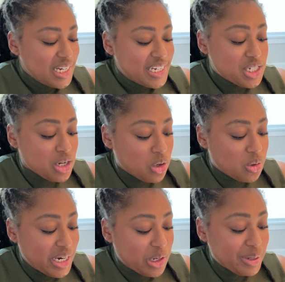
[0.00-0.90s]

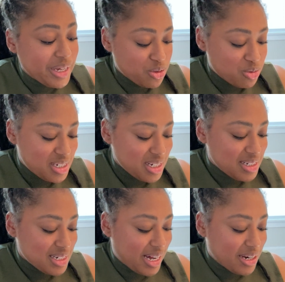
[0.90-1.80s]
So it'll be interesting
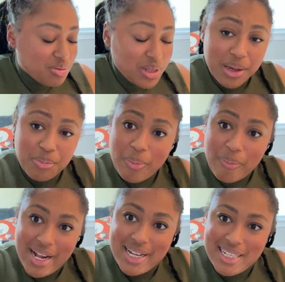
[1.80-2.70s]
to kind of like be
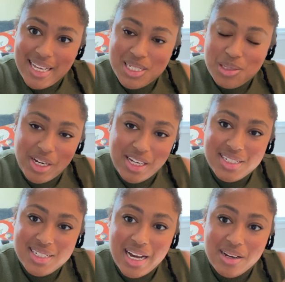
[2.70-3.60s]
back in that
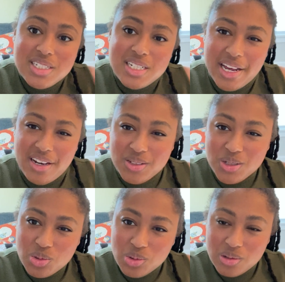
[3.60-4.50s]
space outside of a
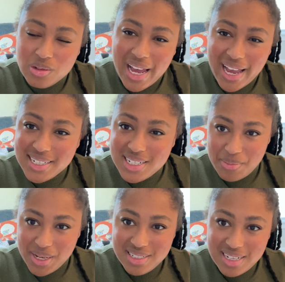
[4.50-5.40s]
school
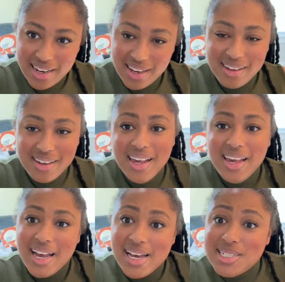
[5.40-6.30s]
academic setting
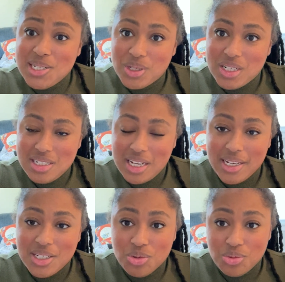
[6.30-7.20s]
and see what it's
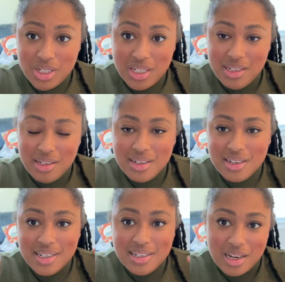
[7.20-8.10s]
like to read
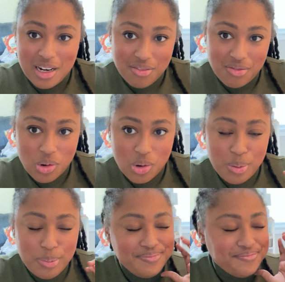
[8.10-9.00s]
a
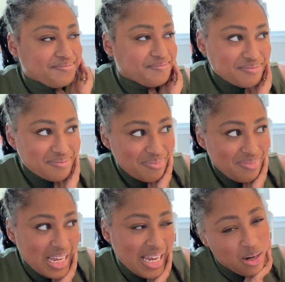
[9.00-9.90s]
novel
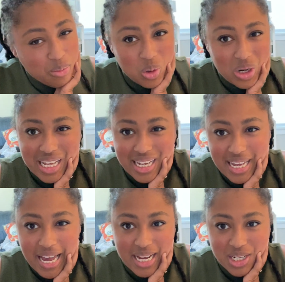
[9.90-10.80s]
in a more like
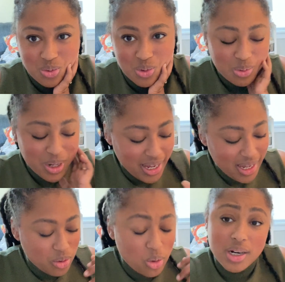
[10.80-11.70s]
casual
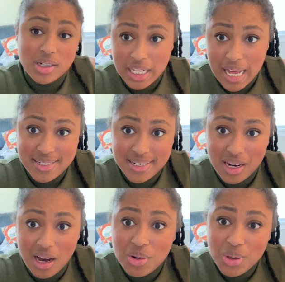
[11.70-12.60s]
way, or a classic
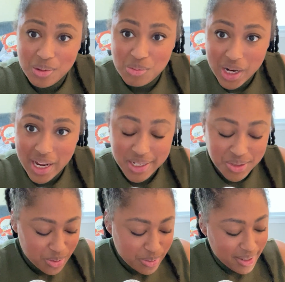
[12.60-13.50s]
novel in a more
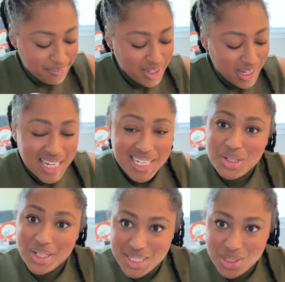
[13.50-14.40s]
casual way.
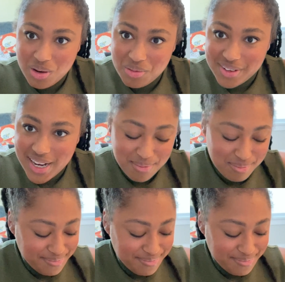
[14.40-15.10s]
So let's see what we've got.